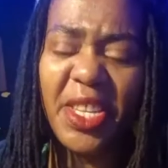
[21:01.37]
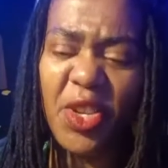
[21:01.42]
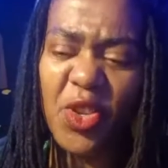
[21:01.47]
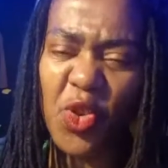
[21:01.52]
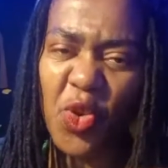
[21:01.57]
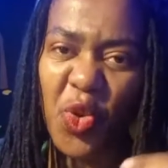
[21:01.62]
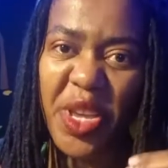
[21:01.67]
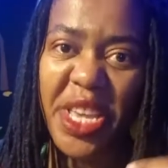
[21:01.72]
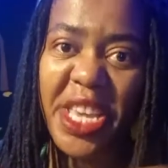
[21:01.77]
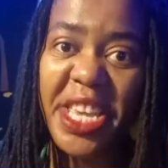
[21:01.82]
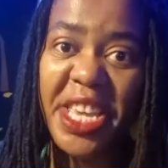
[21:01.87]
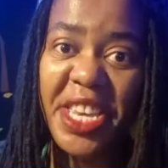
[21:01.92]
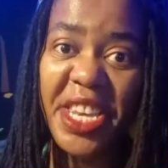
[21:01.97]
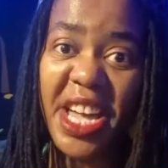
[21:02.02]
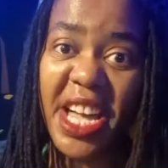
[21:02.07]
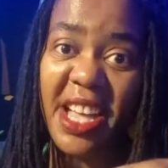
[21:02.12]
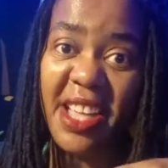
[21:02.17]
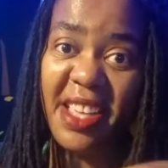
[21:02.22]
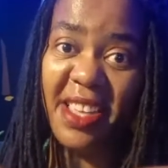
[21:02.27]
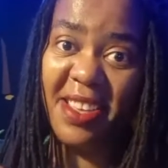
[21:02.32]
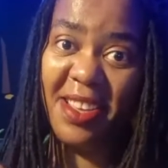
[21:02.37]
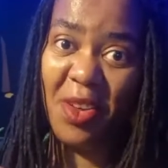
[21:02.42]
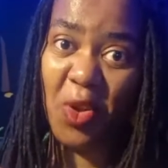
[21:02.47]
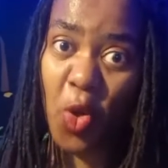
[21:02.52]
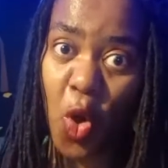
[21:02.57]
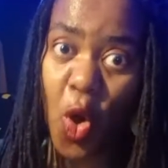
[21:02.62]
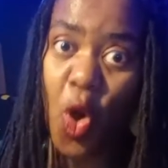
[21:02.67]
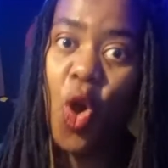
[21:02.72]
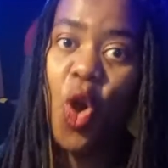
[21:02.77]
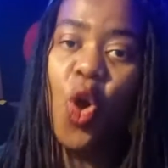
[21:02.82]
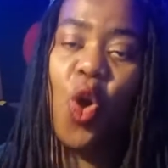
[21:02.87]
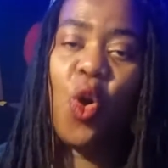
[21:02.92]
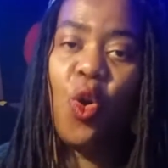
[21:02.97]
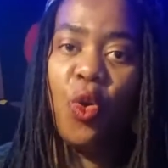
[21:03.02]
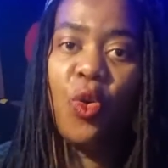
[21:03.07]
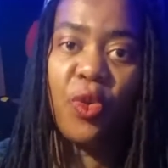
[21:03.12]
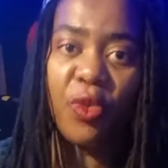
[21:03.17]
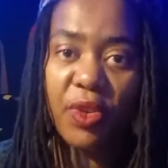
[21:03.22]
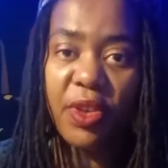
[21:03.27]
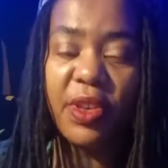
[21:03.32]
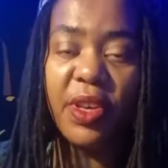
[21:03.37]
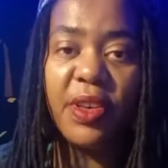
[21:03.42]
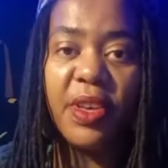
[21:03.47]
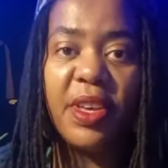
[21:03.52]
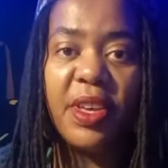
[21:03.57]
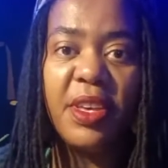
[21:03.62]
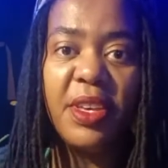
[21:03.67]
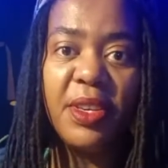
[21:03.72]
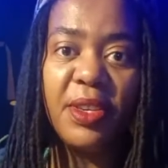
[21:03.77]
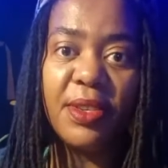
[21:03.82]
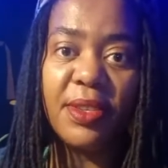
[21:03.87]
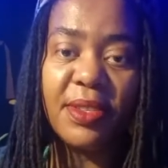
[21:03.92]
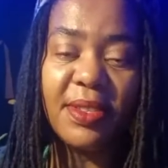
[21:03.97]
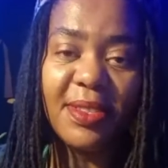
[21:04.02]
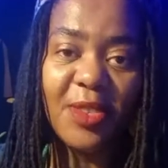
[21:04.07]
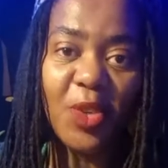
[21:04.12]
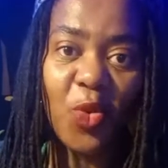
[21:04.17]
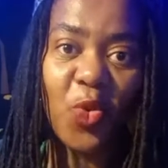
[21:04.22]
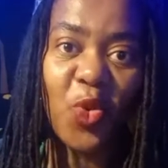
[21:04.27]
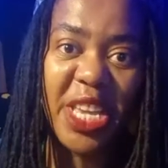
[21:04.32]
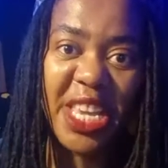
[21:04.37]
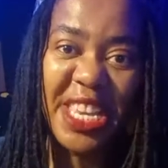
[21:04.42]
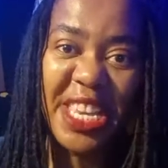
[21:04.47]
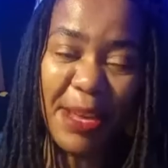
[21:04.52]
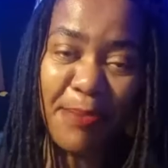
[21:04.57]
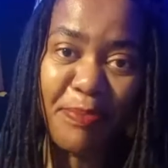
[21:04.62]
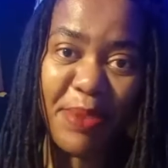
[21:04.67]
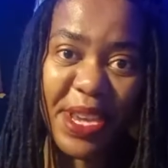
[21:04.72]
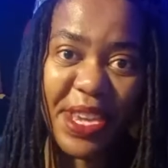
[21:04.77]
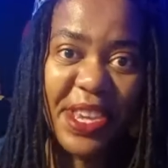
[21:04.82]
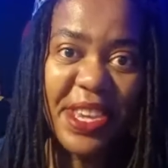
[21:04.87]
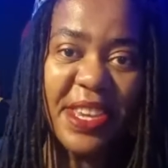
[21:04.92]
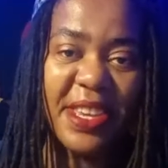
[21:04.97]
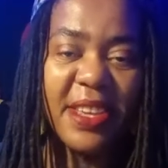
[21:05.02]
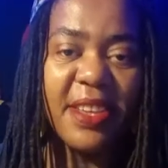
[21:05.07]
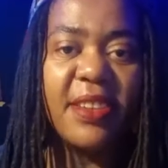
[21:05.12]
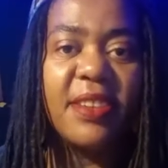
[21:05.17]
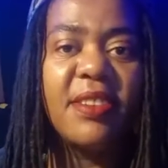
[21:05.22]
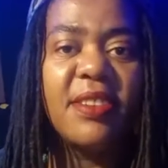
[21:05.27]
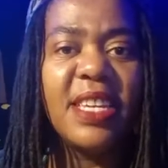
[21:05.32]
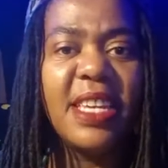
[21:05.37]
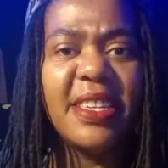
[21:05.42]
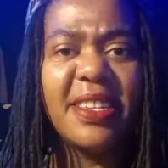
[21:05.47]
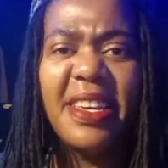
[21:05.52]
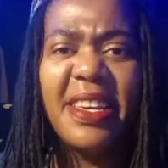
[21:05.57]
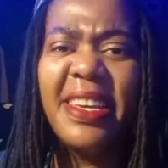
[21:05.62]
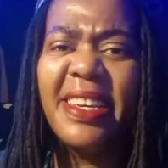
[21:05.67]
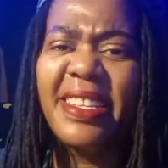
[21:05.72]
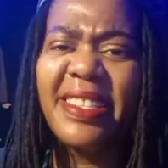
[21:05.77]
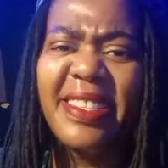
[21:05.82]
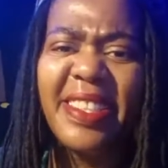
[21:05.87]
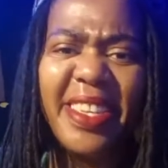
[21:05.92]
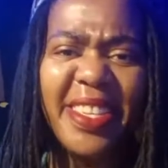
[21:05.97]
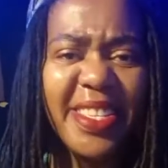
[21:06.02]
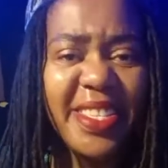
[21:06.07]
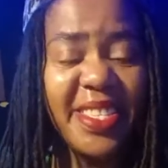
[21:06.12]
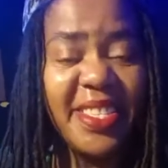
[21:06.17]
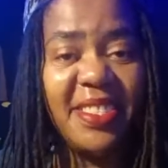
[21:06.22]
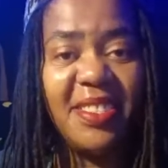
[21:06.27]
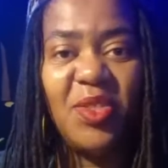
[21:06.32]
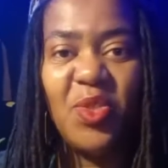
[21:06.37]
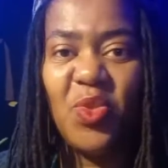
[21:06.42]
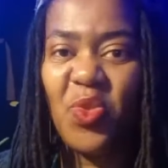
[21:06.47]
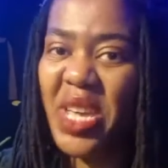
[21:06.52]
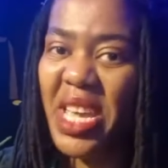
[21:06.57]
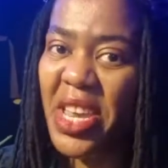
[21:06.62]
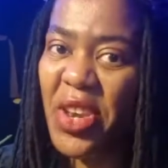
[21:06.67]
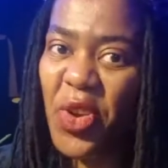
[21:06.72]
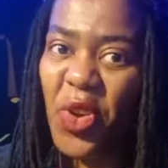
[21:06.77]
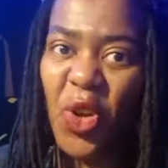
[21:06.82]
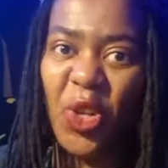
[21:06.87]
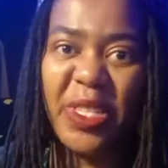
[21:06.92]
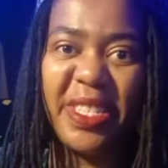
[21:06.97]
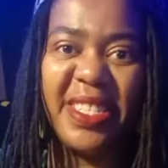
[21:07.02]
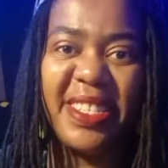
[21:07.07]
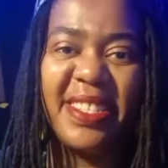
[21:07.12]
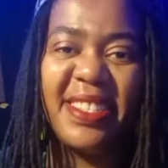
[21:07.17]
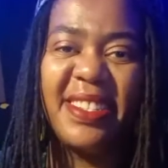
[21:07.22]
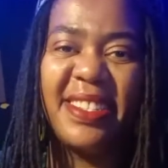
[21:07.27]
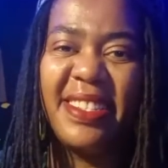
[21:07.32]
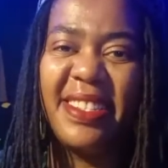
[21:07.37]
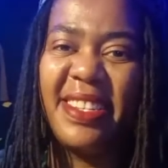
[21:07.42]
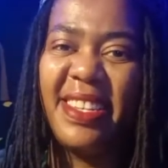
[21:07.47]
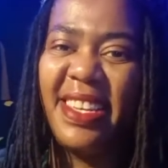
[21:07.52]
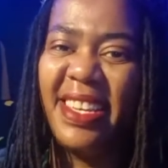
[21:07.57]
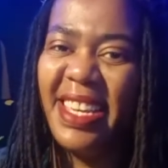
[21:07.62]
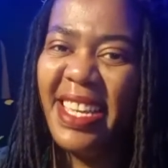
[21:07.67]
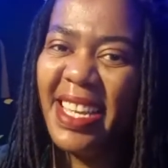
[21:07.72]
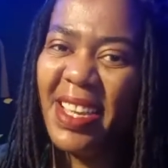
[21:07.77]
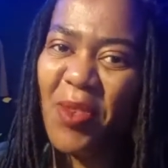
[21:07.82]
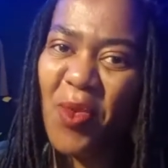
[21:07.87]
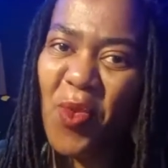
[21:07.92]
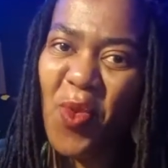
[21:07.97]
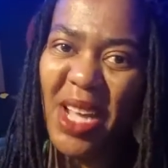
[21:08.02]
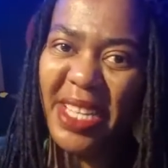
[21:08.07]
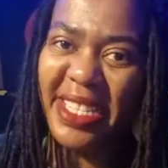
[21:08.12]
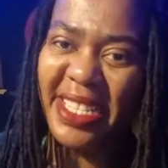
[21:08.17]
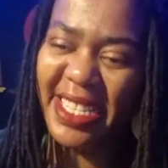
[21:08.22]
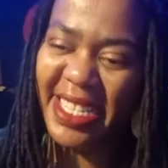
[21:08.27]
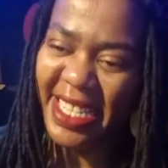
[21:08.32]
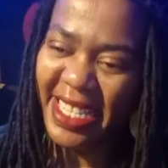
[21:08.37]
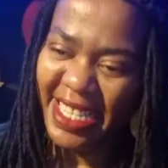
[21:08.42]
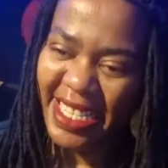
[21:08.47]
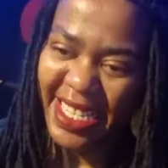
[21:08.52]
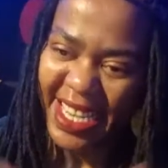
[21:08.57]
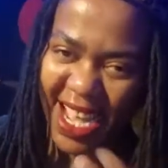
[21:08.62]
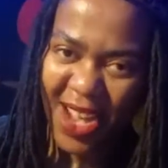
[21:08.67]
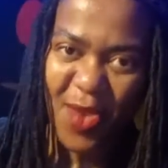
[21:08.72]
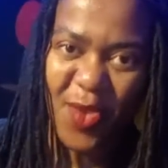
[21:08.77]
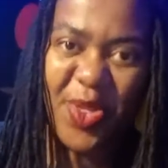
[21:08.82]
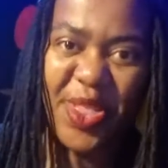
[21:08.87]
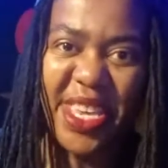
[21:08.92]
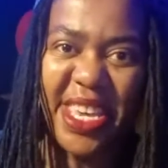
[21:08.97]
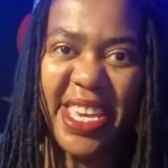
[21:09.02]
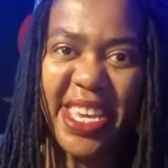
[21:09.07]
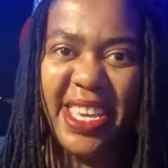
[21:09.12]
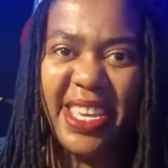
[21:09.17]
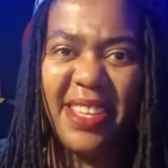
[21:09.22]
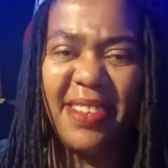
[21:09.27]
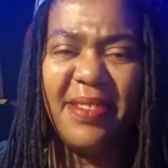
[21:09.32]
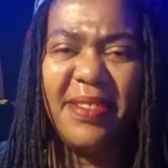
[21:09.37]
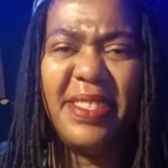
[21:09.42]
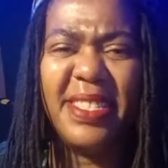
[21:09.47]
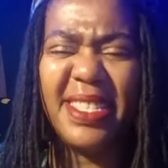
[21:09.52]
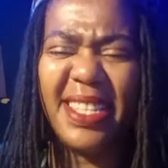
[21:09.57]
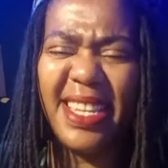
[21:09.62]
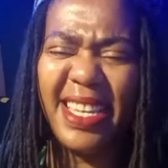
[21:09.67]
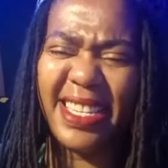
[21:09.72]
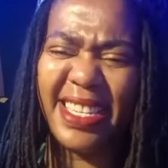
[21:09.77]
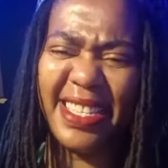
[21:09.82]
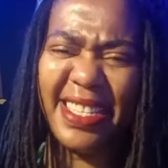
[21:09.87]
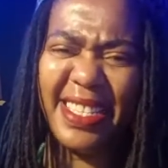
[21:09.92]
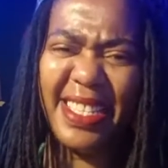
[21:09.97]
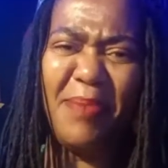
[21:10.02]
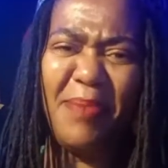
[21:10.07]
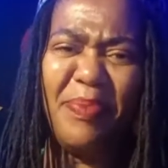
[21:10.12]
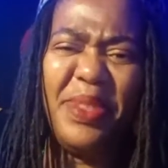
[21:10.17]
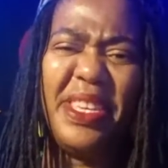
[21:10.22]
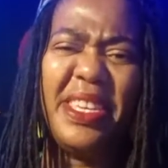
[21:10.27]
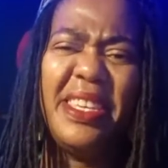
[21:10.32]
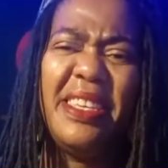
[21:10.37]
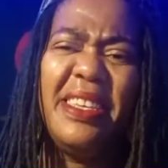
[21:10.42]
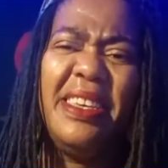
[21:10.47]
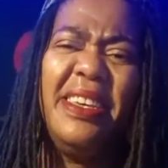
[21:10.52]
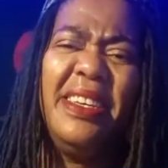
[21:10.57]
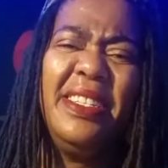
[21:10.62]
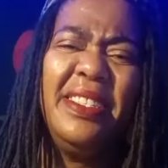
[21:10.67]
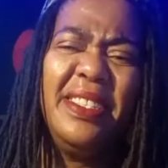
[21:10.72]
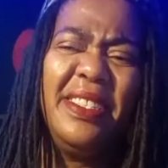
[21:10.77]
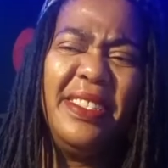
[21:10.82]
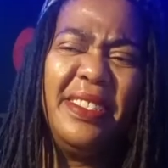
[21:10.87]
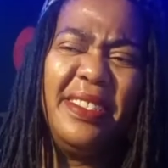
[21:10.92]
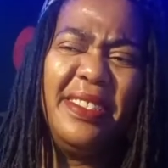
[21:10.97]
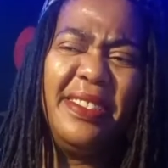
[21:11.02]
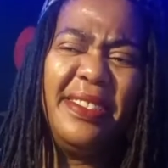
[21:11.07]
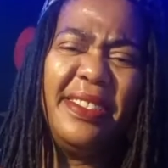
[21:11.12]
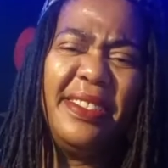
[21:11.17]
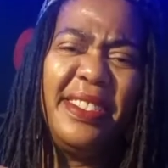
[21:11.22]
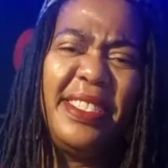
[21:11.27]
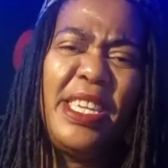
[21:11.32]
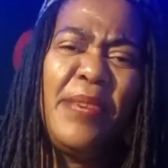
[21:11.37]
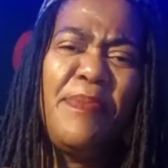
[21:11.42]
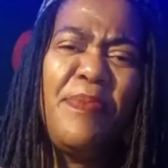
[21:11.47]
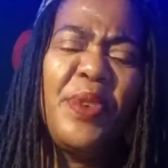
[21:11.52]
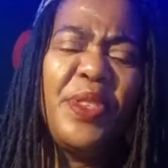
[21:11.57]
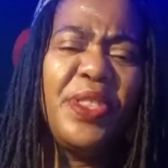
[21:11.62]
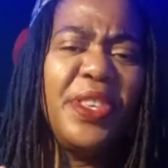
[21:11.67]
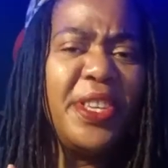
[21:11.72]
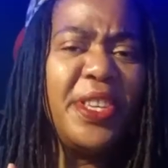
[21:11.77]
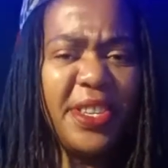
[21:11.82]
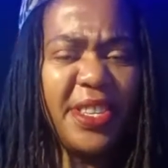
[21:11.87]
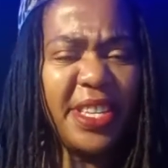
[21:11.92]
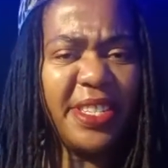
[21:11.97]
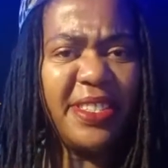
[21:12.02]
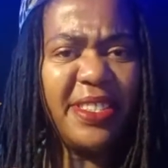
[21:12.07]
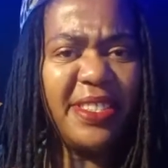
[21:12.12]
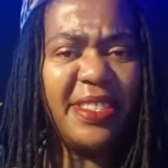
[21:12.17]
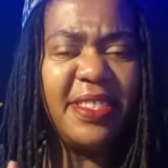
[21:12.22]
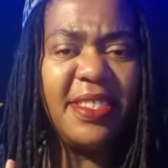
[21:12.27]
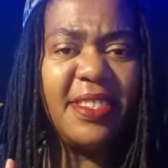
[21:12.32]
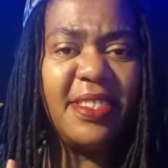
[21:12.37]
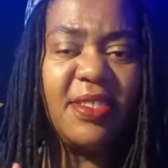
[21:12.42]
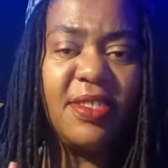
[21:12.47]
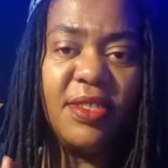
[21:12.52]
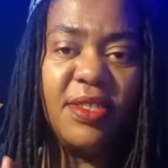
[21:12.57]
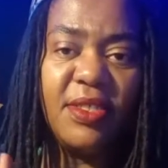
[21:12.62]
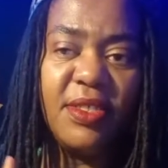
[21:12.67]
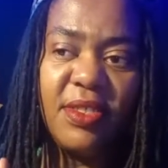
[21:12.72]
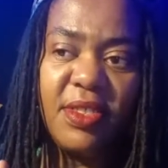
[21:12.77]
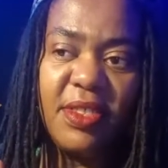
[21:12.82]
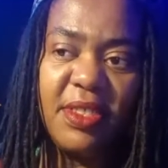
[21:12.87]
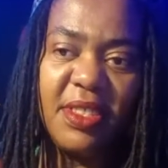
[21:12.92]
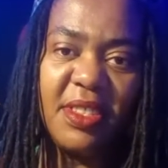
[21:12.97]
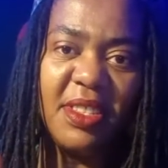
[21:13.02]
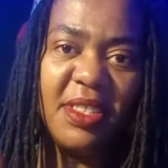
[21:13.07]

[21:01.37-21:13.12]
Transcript: your inner core, your inner being. Like this, you cannot want it out there. It's like a something deep within that is,